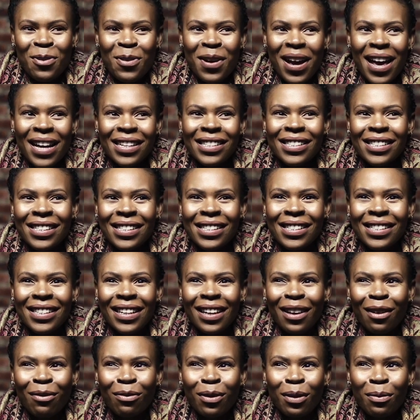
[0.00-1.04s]
had just
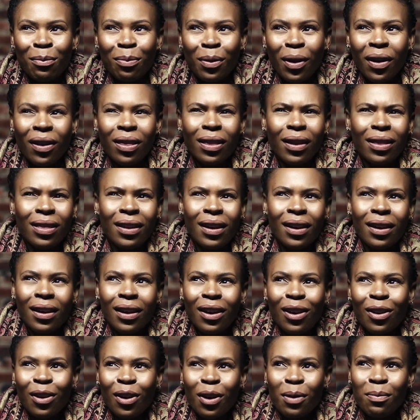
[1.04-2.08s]
given birth, I think a
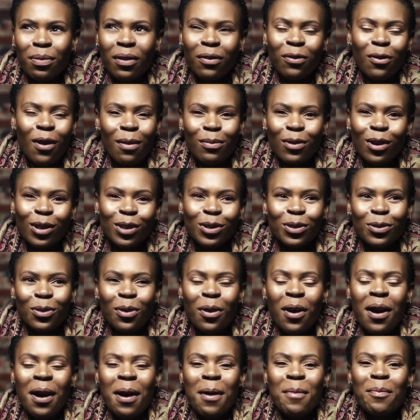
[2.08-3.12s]
year before, I'm not
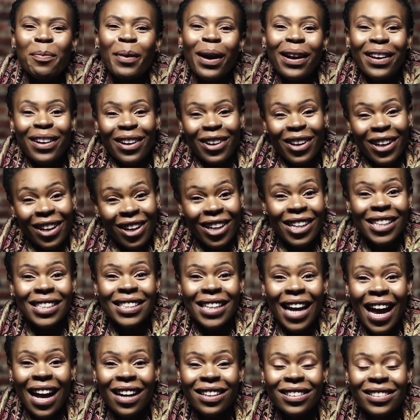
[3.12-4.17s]
sure, but her
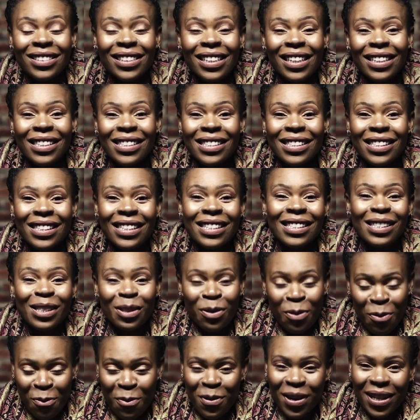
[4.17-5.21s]
child is
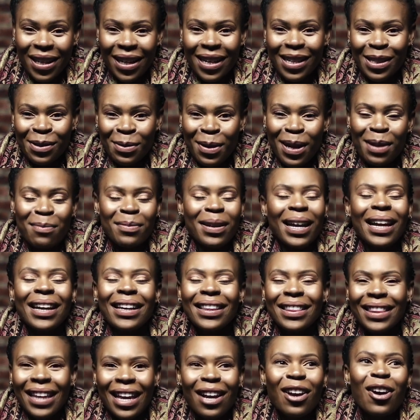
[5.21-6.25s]
Kuhle as well. I'm
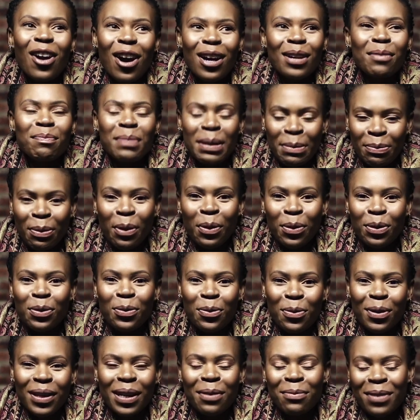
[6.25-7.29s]
like, they can't be both
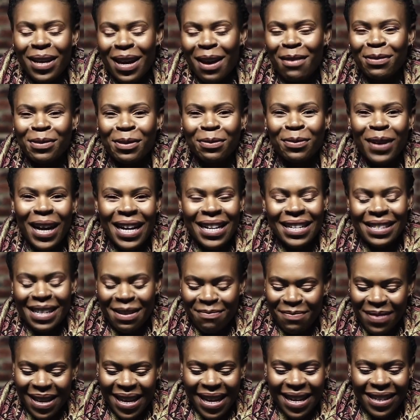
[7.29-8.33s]
Kuhle, we have to find
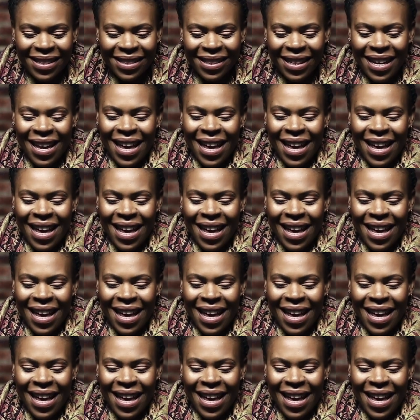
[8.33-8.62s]
something else.